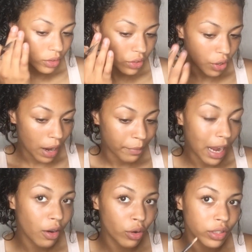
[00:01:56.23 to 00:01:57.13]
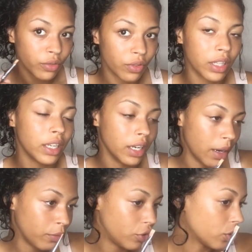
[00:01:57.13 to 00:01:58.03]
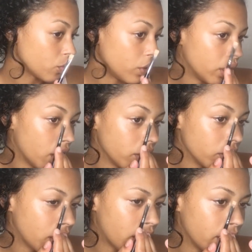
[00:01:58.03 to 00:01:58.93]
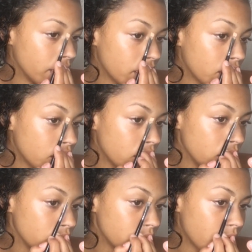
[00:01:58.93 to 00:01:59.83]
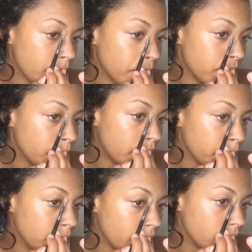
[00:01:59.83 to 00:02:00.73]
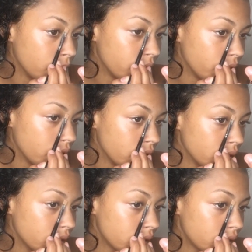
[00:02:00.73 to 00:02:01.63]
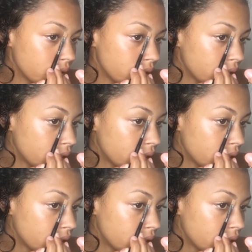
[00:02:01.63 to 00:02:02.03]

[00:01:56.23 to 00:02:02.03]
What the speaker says: So I'm not going to fill it in. I'm just going to underline the shape of my brow first.